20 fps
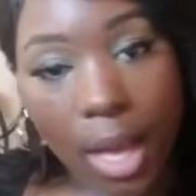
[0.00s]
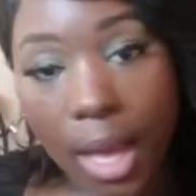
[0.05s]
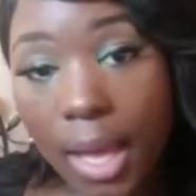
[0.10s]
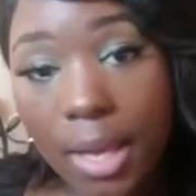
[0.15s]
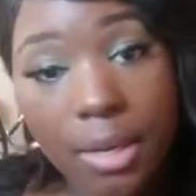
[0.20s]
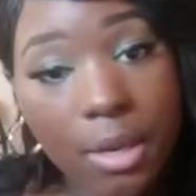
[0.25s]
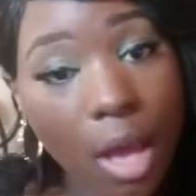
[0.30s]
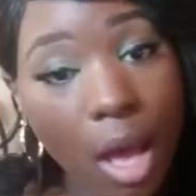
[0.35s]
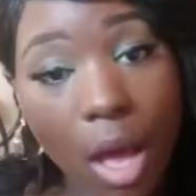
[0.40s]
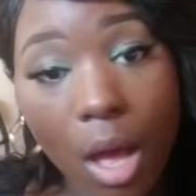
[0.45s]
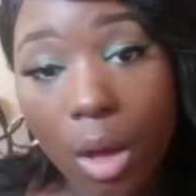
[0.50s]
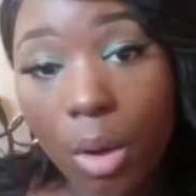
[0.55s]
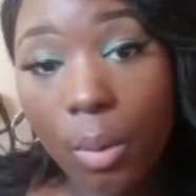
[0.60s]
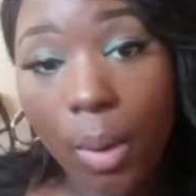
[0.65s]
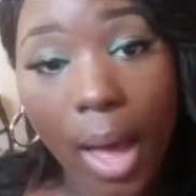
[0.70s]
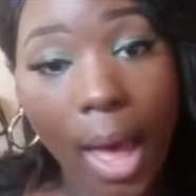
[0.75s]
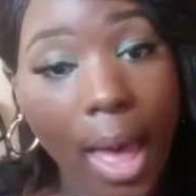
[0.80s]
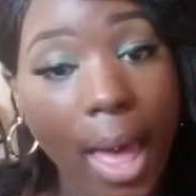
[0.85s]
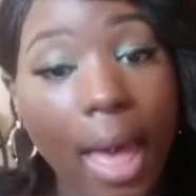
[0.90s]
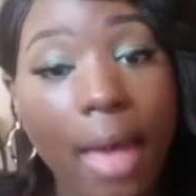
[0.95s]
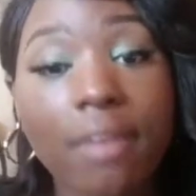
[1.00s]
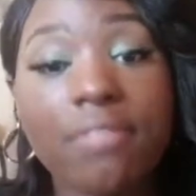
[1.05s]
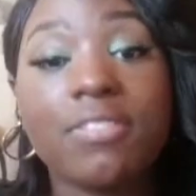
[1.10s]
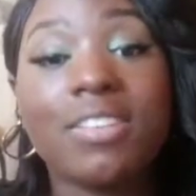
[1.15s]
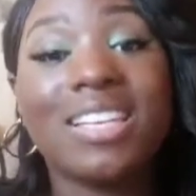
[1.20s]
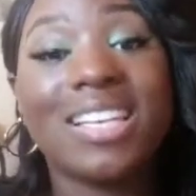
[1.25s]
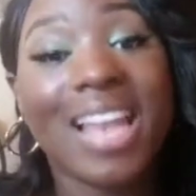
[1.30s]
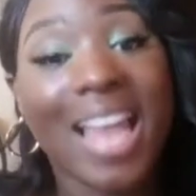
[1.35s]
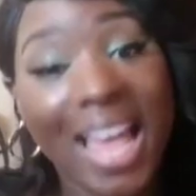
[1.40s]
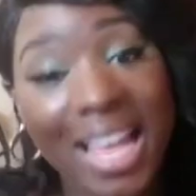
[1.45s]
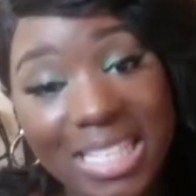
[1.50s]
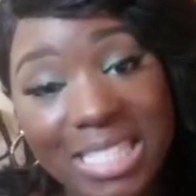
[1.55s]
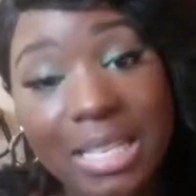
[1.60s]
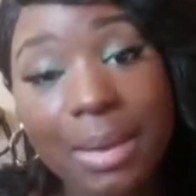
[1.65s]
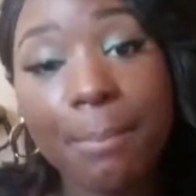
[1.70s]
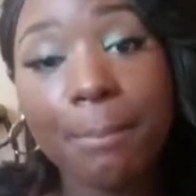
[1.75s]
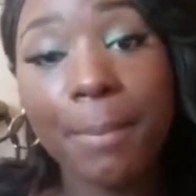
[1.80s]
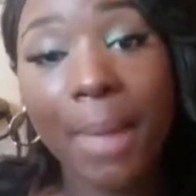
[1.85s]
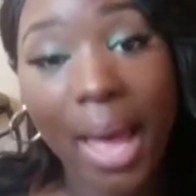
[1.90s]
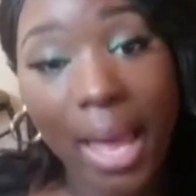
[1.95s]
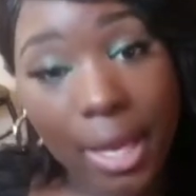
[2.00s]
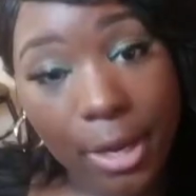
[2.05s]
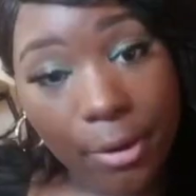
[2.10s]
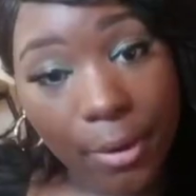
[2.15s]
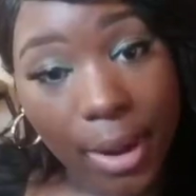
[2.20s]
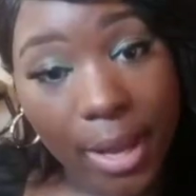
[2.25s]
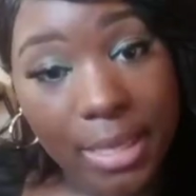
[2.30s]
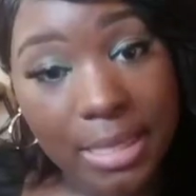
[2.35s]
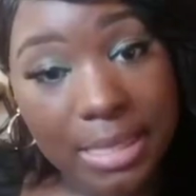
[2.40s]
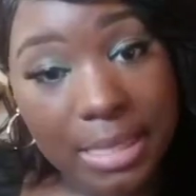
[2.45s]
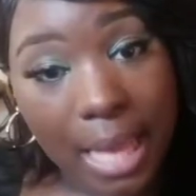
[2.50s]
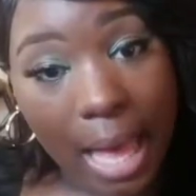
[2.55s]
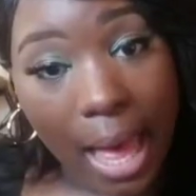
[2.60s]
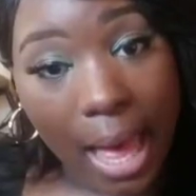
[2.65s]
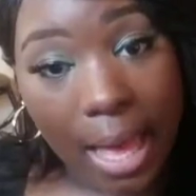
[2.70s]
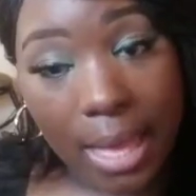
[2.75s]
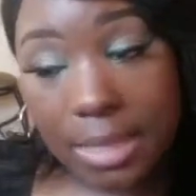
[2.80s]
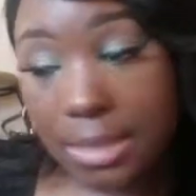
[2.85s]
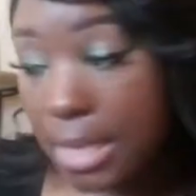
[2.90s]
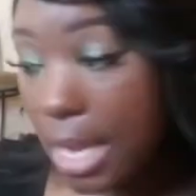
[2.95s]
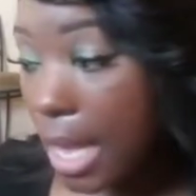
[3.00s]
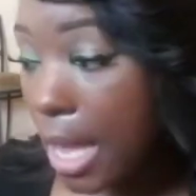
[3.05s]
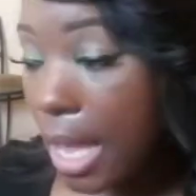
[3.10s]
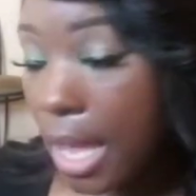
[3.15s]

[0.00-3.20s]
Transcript: No, I have less migraines, guys.